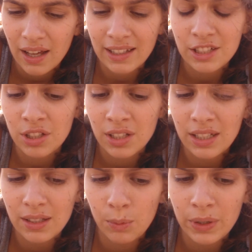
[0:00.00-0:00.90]
And
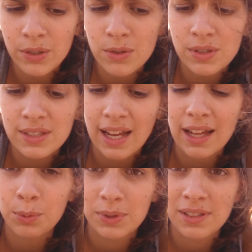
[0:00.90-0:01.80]
actually, when you
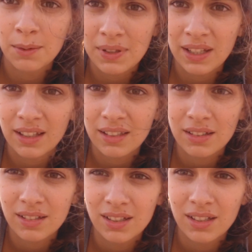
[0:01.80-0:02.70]
start with something,
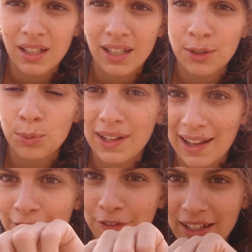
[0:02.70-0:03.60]
it will
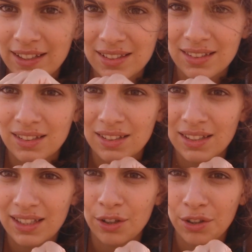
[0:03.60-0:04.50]
affect
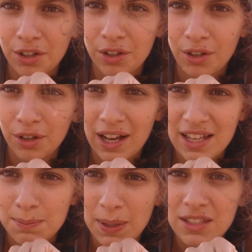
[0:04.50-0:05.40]
the other
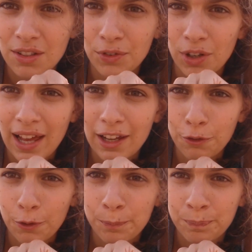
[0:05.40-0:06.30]
aspects of your life.